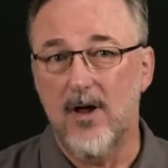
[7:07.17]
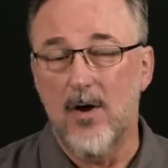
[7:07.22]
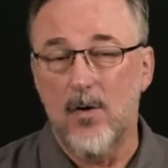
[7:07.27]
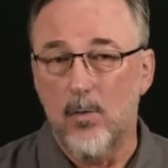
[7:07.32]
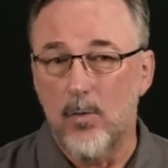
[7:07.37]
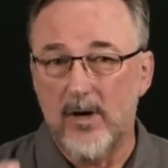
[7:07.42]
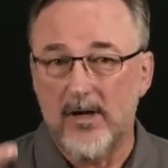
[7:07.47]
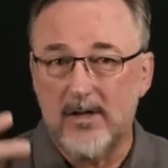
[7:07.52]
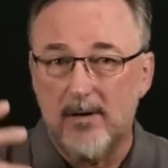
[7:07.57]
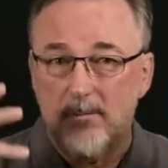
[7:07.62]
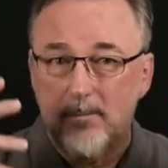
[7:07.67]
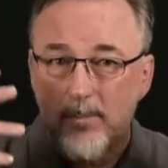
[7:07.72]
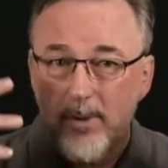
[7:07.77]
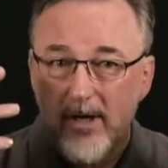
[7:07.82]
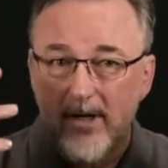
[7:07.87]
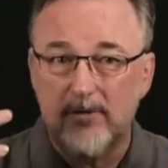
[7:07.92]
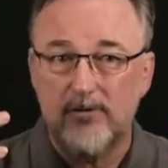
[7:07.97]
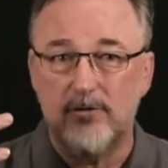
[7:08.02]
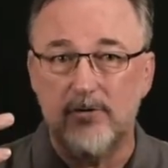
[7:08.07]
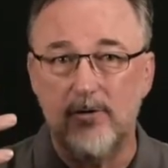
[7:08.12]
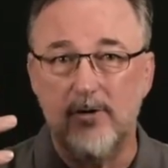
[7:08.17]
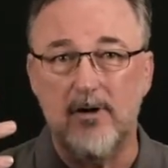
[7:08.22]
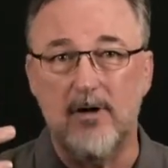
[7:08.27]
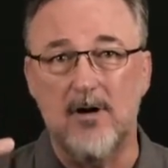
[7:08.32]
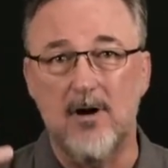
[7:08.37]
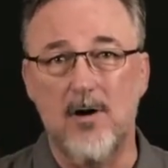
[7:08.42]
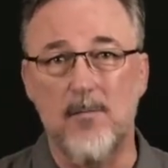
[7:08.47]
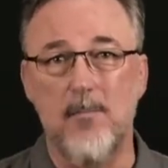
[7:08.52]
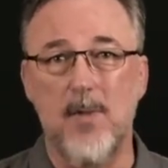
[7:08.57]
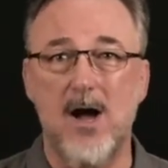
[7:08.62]
We can picture it in
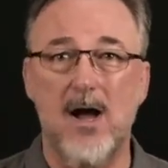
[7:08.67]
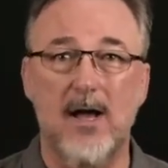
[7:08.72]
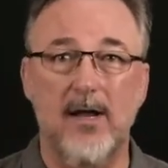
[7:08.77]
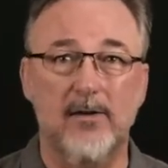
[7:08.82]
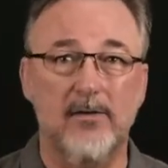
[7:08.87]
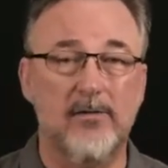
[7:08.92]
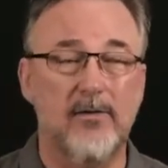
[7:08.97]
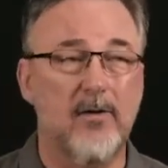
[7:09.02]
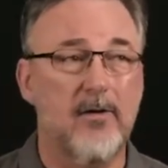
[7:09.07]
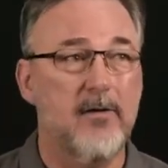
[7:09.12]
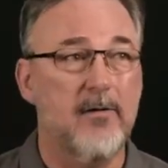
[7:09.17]
our minds.